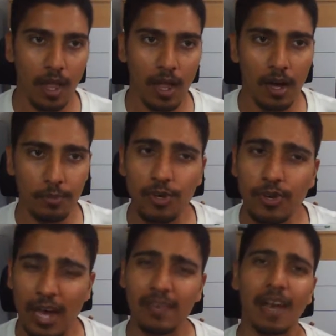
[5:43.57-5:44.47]
you
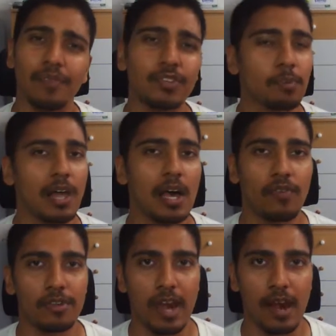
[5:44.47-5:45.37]
kind of got this from a lot of
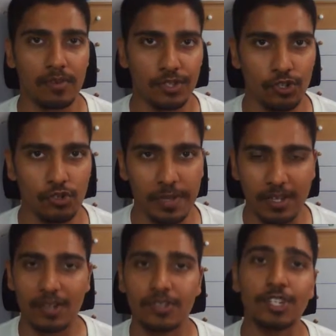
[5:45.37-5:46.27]
other characters too,
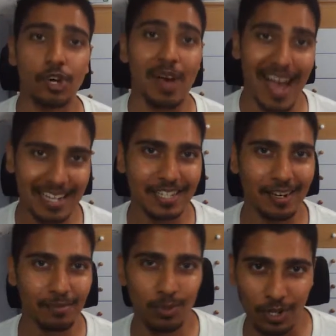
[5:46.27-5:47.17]
because the show had to
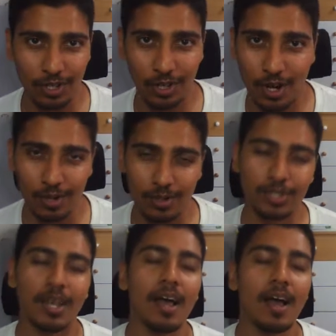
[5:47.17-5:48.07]
come to a
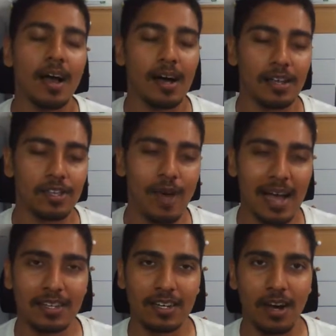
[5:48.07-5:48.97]
close. You
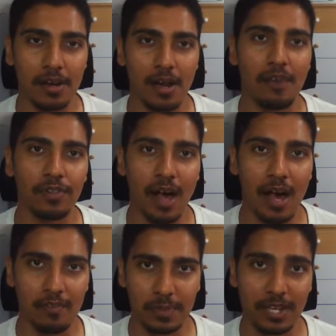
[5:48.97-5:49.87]
had to cut off a
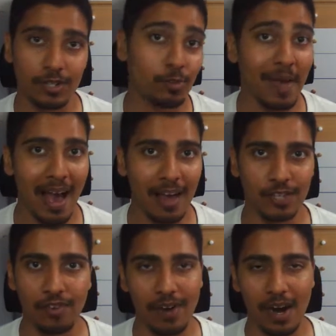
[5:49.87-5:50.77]
lot of potential paths
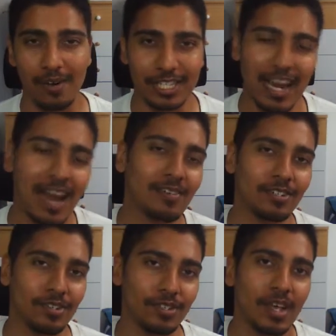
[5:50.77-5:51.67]
for various
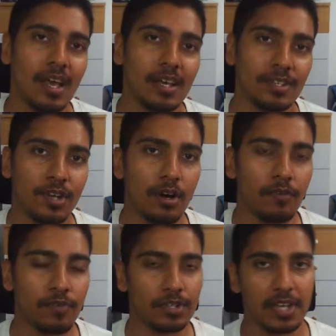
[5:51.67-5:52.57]
characters. So,
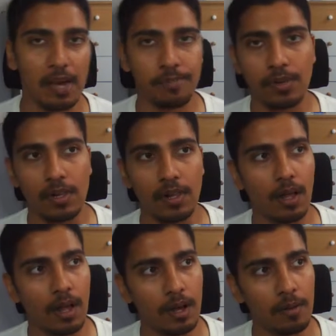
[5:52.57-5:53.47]
for
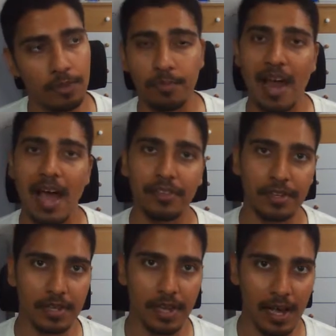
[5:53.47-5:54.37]
example, the
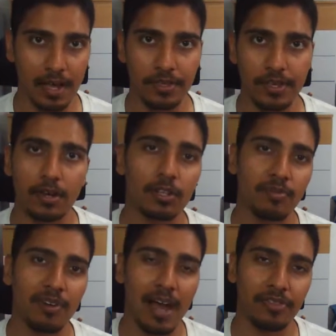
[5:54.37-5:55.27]
Baratheon guy, the Uncle
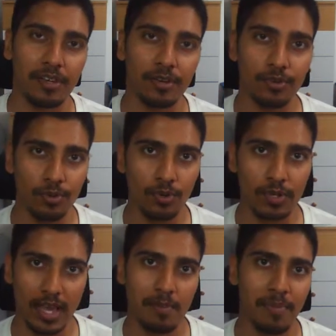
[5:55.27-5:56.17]
Baratheon who
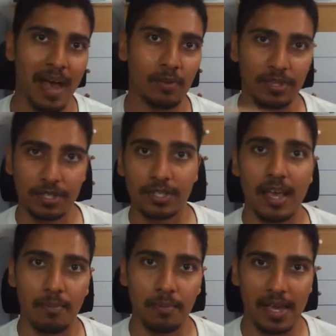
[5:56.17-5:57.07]
came back with his
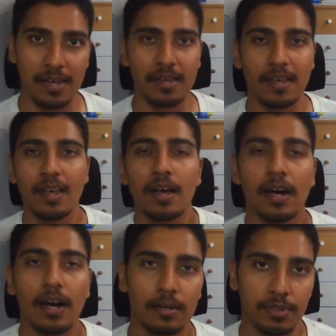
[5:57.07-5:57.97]
campaign
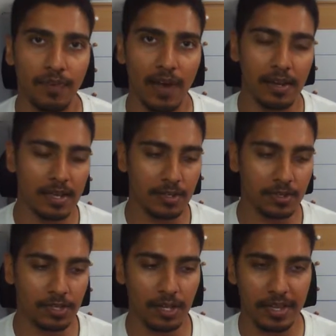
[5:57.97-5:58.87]
to fight
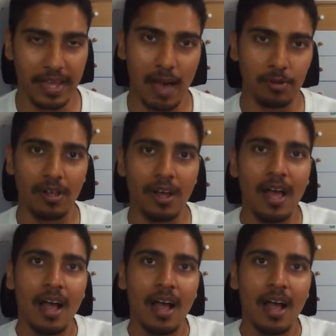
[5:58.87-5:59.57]
against the capital.